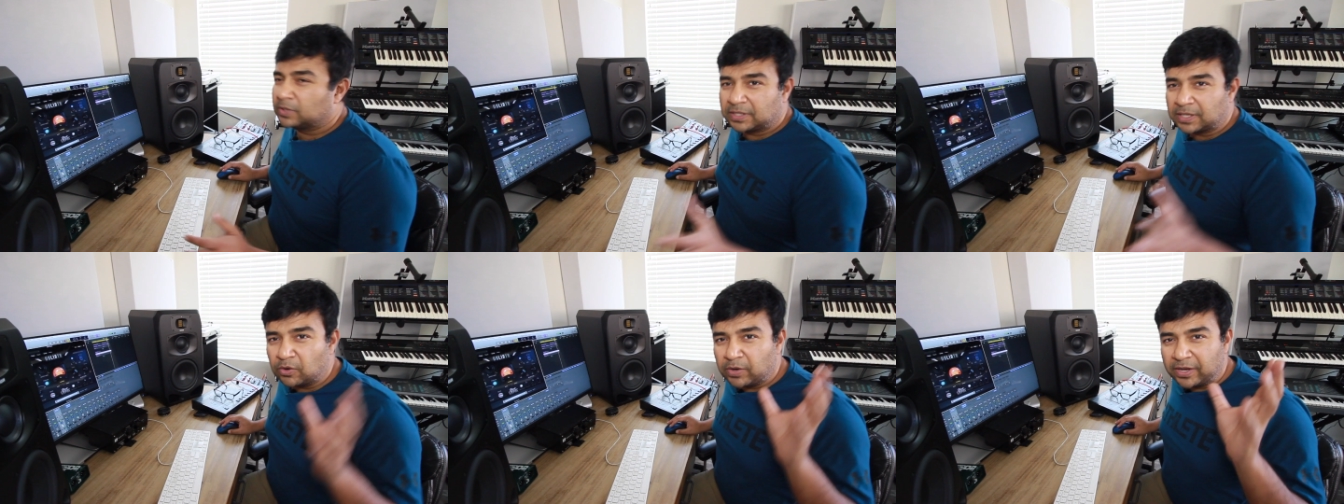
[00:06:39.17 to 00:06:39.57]

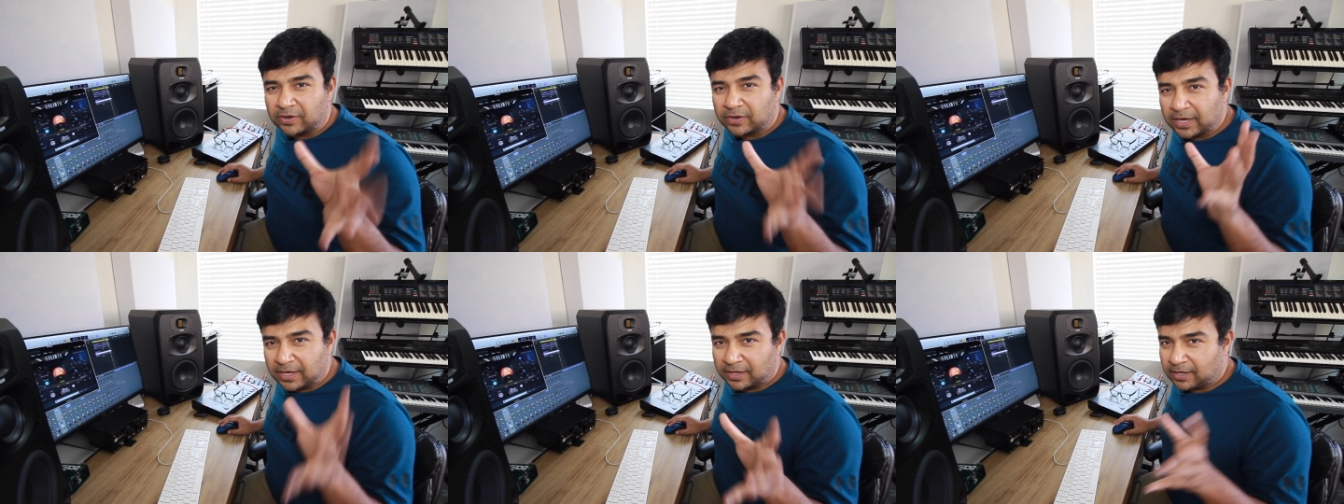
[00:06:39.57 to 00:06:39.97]
It's sounding
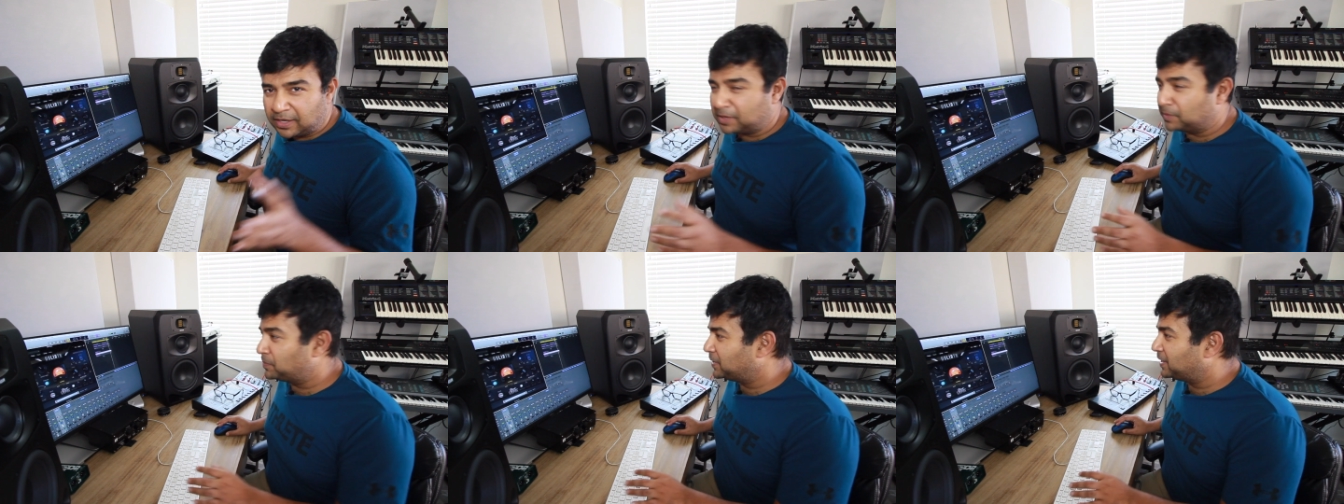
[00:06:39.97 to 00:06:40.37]
really, really
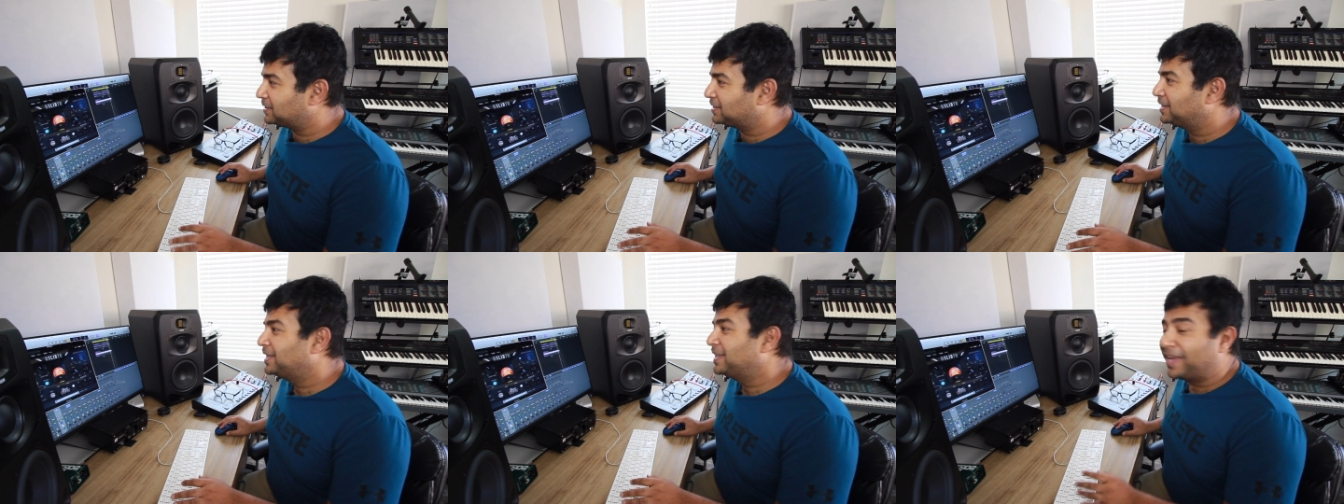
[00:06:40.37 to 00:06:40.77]

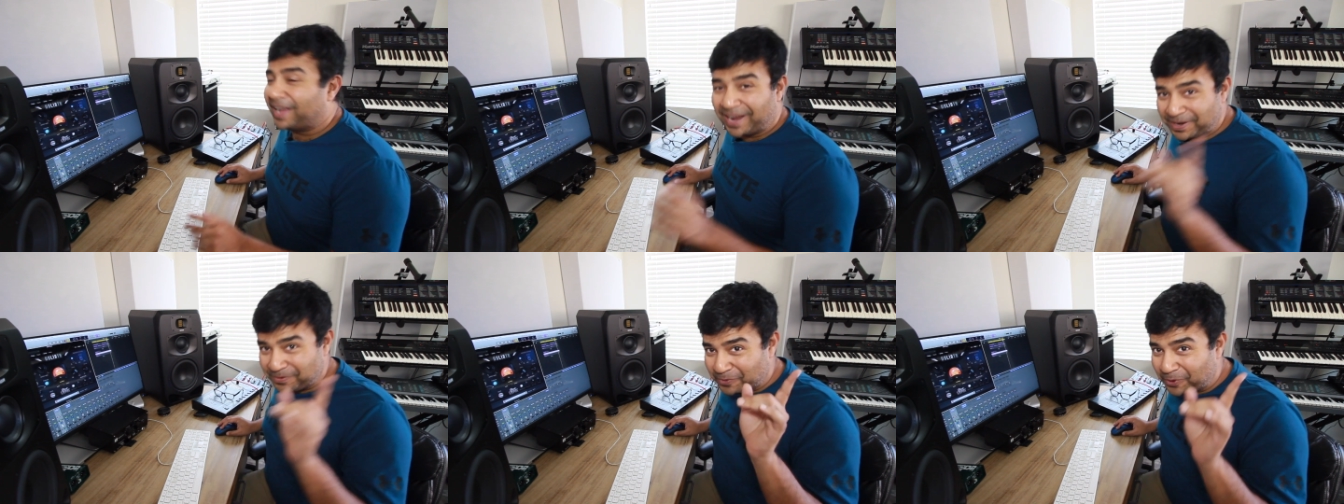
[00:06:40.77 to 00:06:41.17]
compressed.
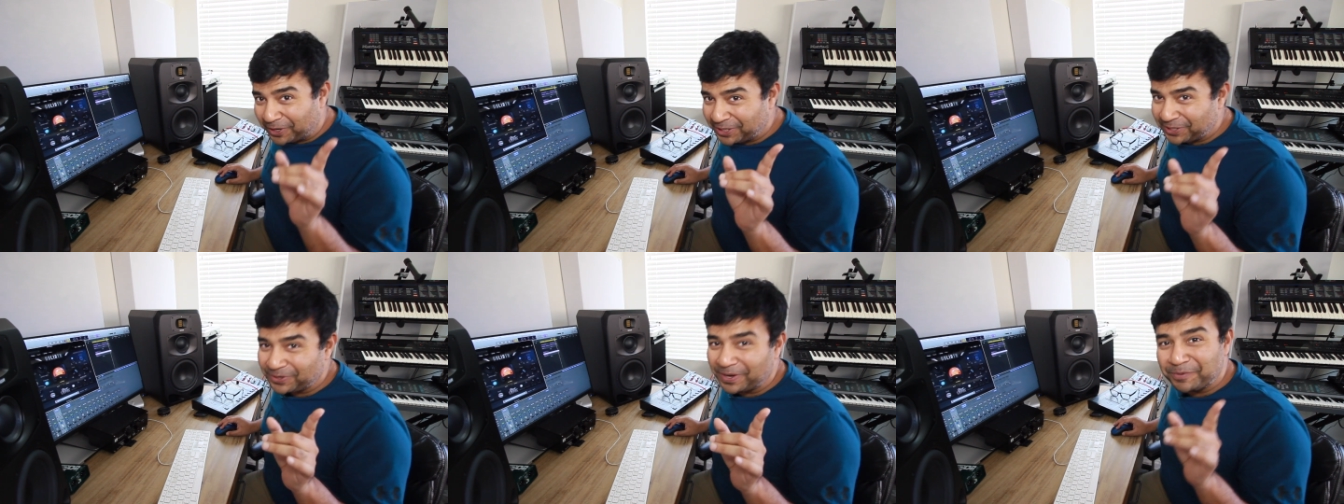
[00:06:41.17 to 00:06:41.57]
I'd
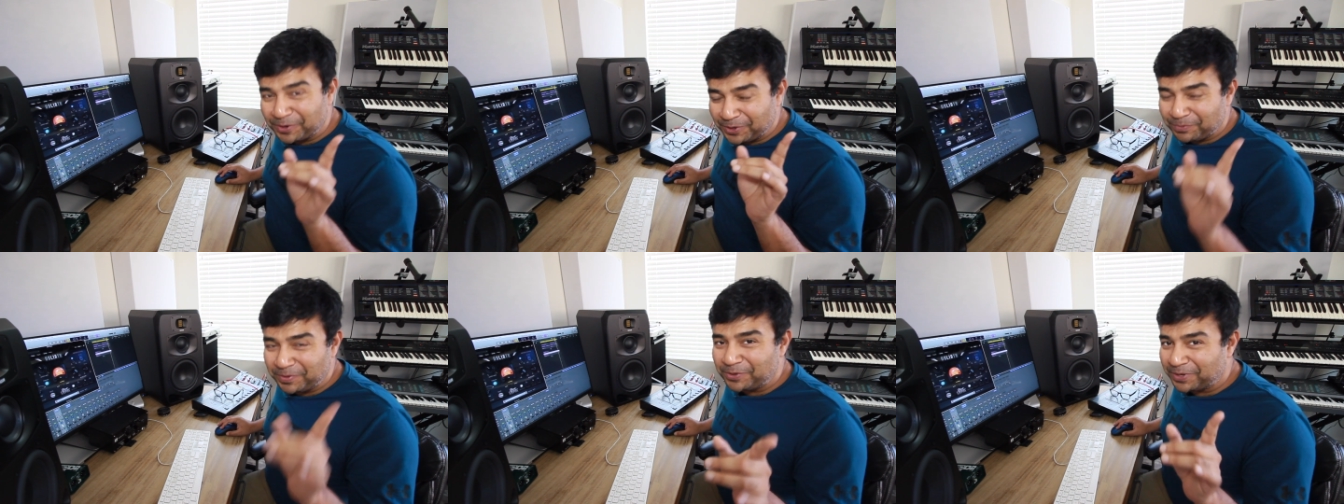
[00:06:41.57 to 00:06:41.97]
warned you I'm
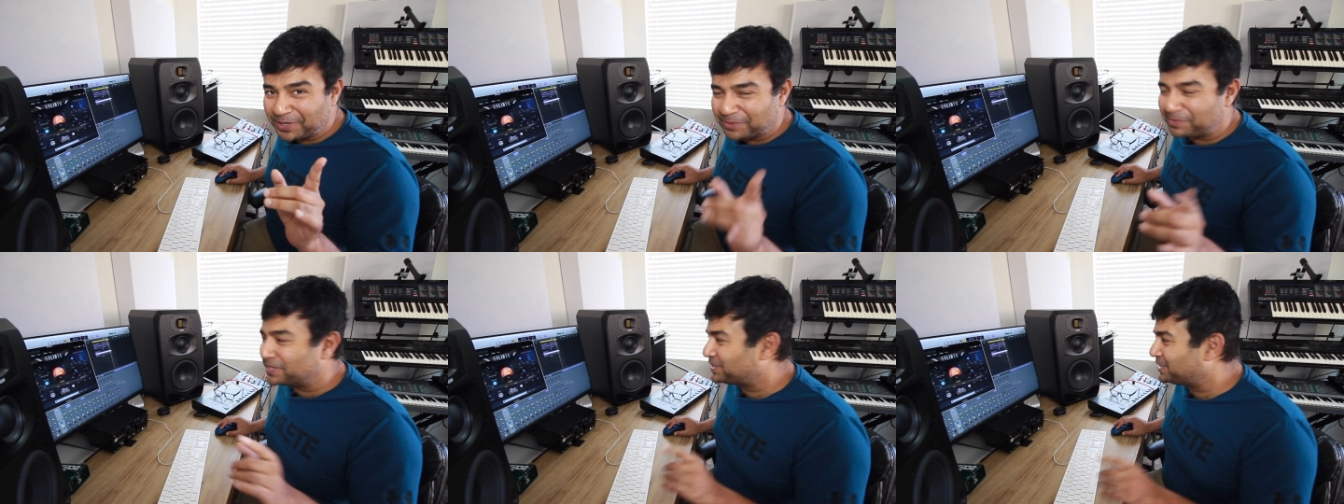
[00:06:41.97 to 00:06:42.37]
going to be doing
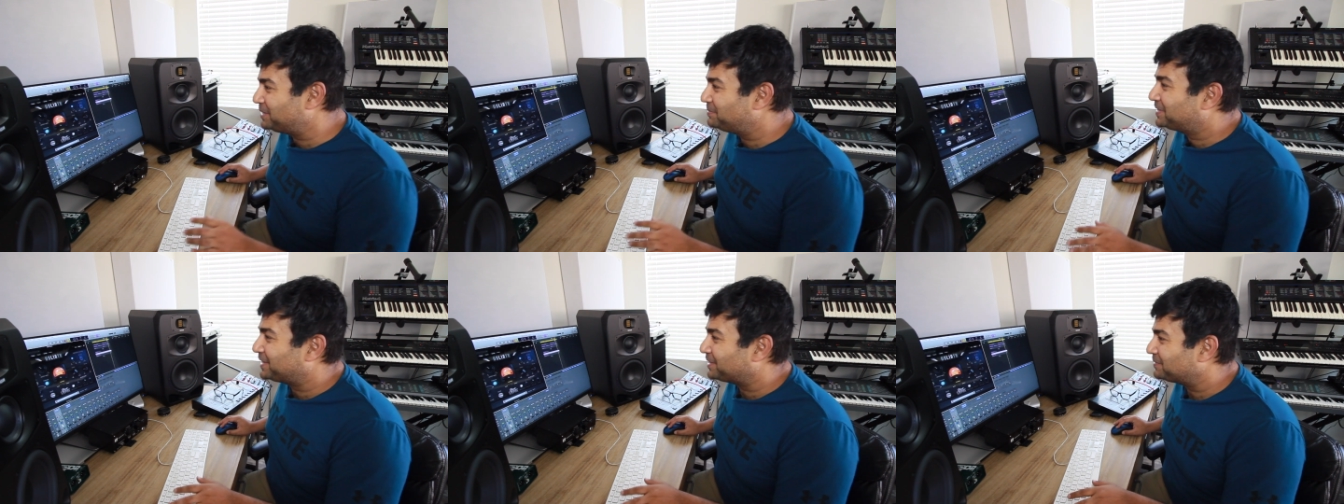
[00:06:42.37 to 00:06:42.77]
some
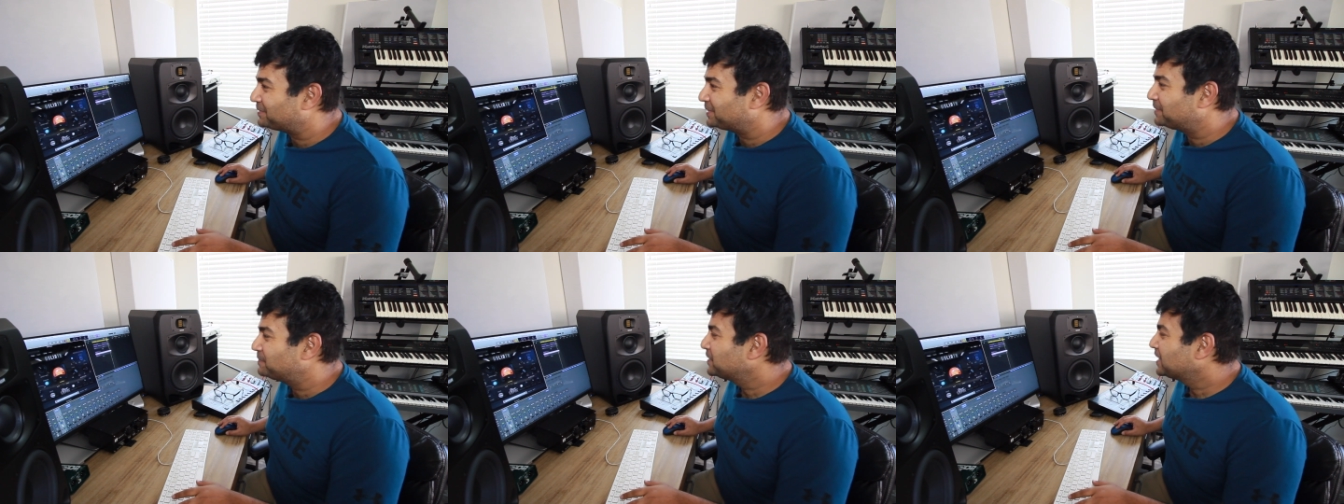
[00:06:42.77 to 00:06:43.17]
extreme stuff
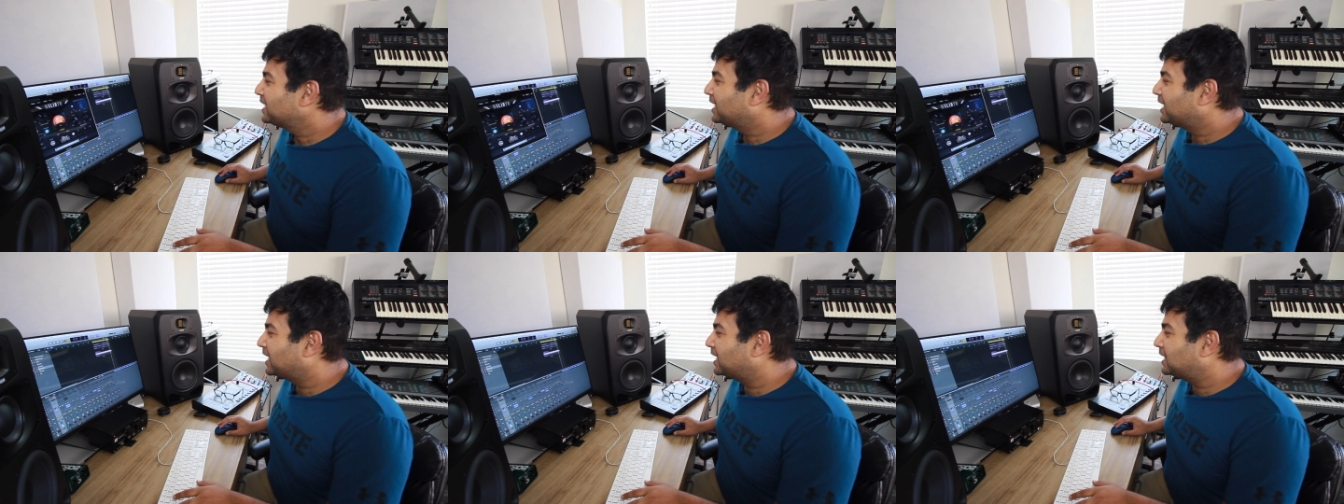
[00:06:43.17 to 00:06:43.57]
here.
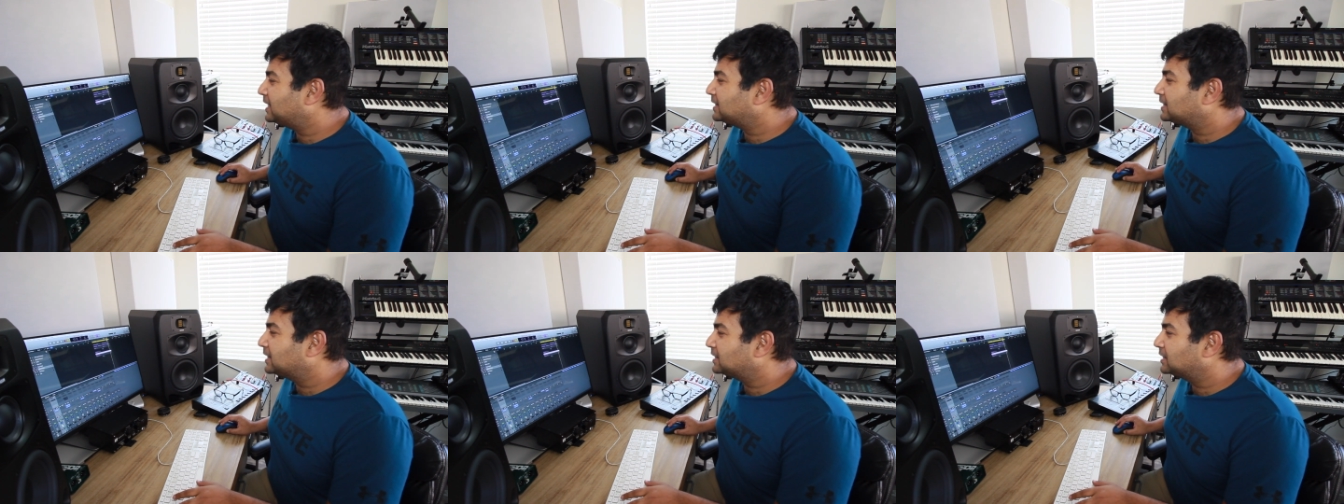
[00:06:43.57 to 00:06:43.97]

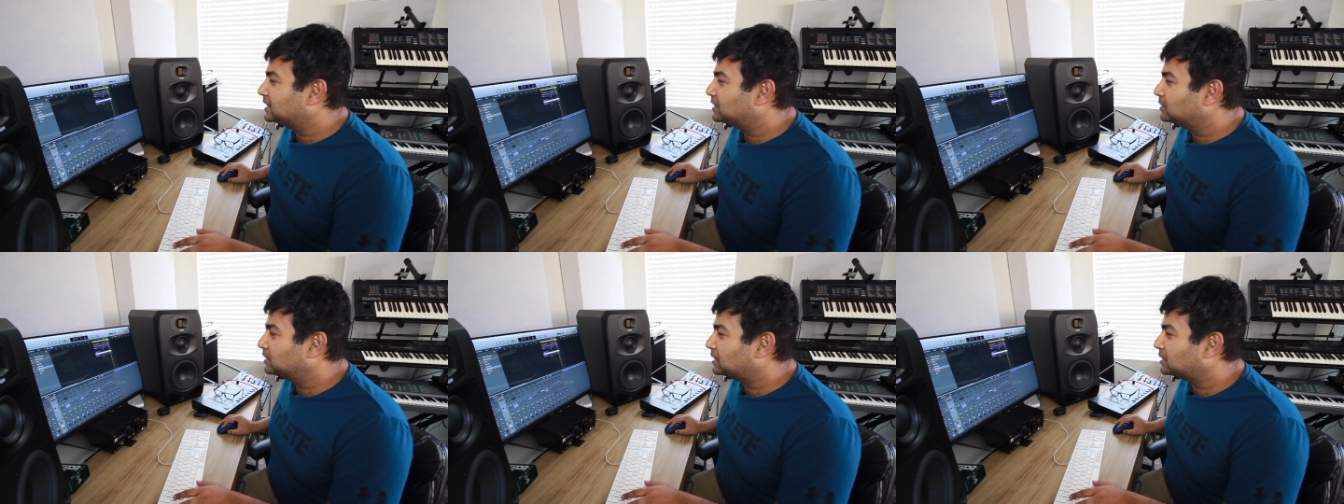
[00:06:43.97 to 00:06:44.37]
Let's listen
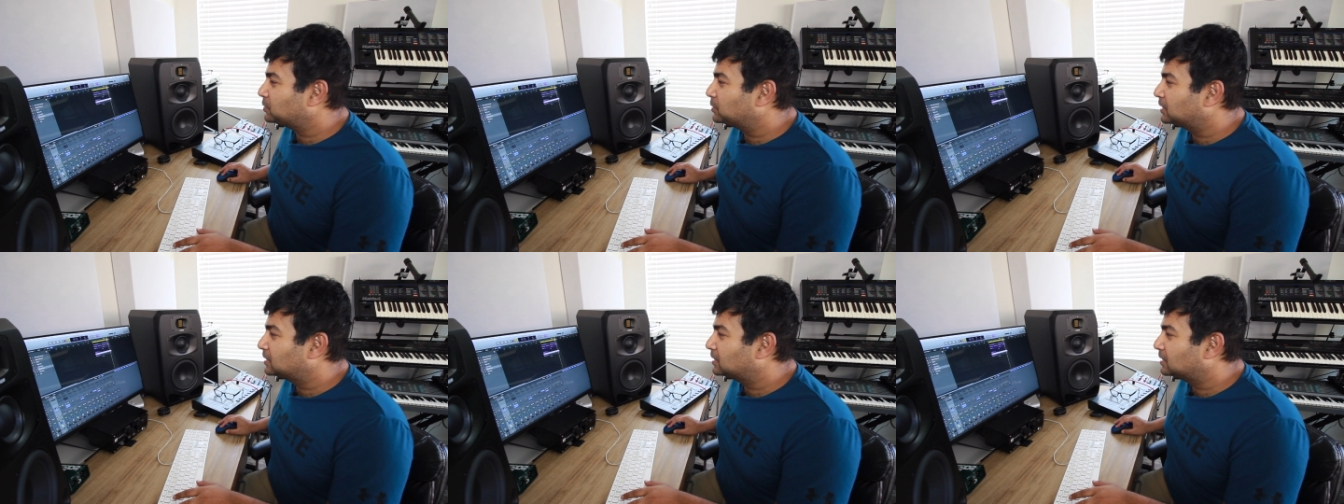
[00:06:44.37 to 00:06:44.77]
to this
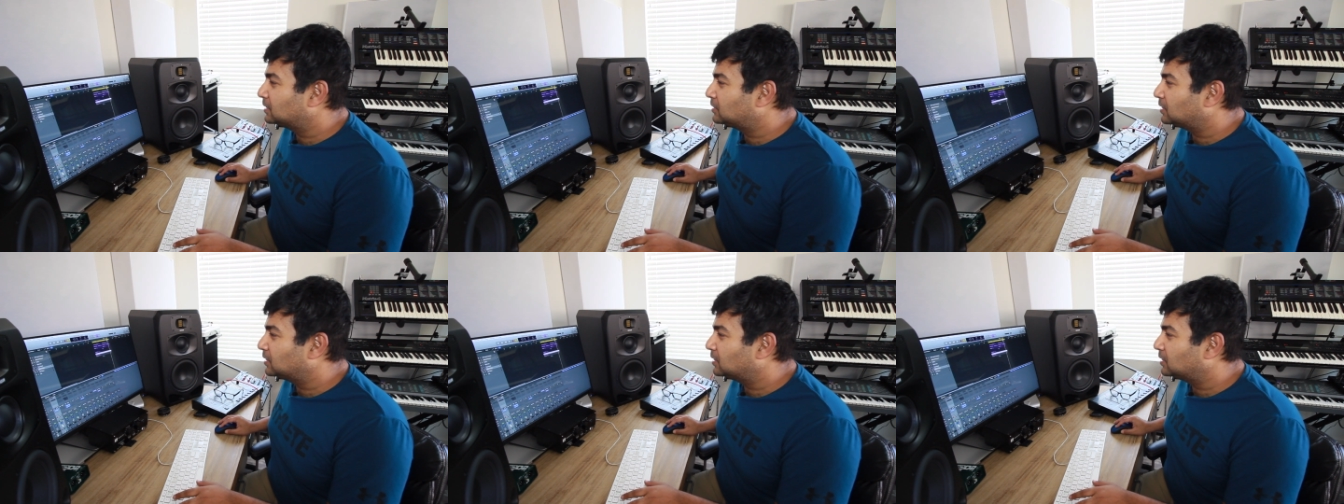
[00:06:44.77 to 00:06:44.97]
with the